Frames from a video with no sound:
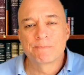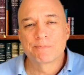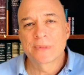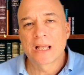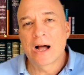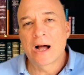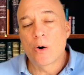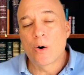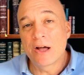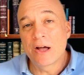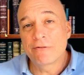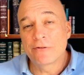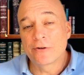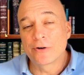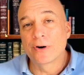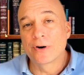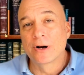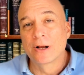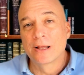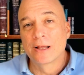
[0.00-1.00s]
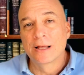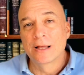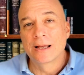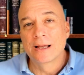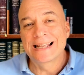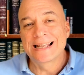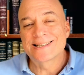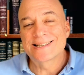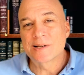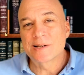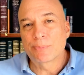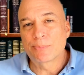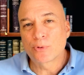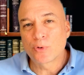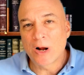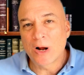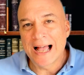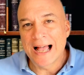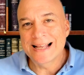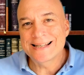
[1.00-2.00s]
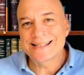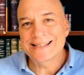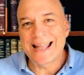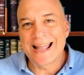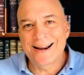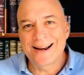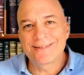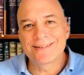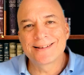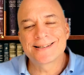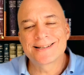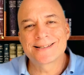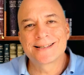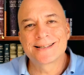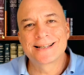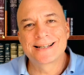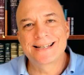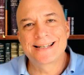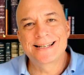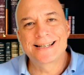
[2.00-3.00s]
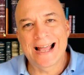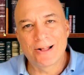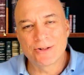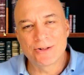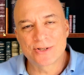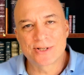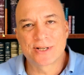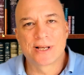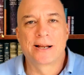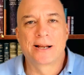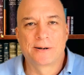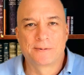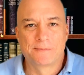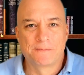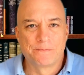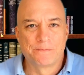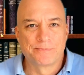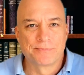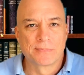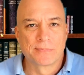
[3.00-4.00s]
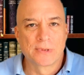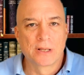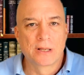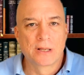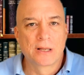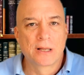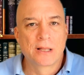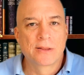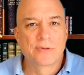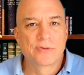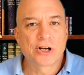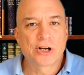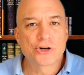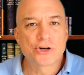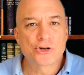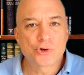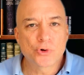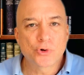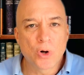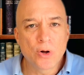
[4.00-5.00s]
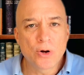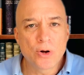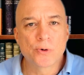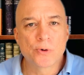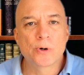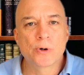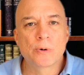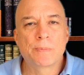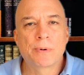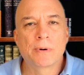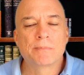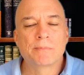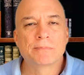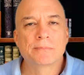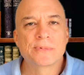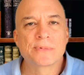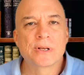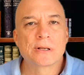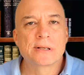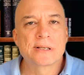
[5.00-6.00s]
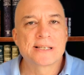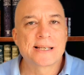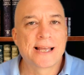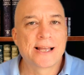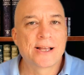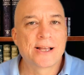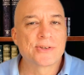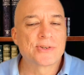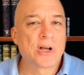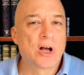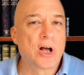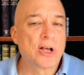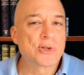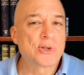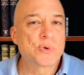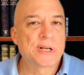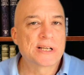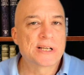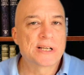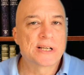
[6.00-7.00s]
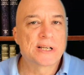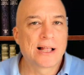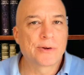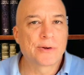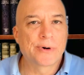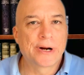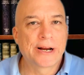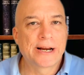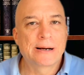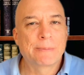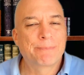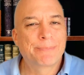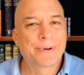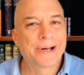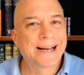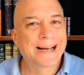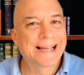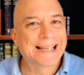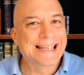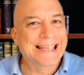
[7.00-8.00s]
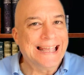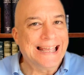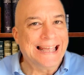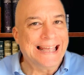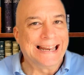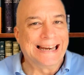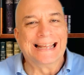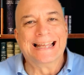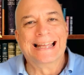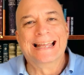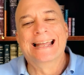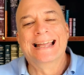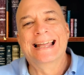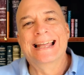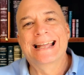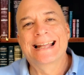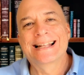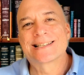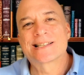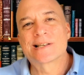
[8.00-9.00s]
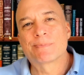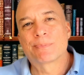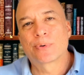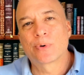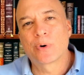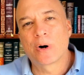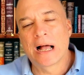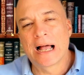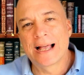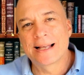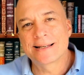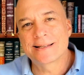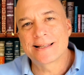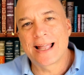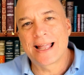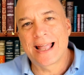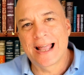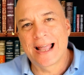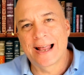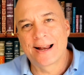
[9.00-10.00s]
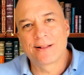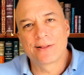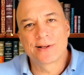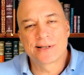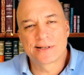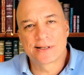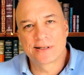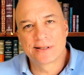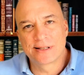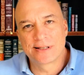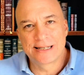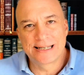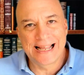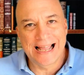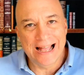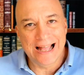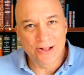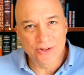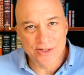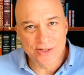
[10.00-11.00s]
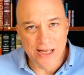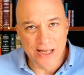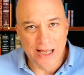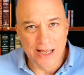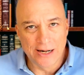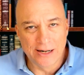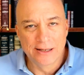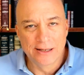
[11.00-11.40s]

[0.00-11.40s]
However, it surprised analysts to the downside. The control group sales also accelerated, but again, it surprised analysts to the downside.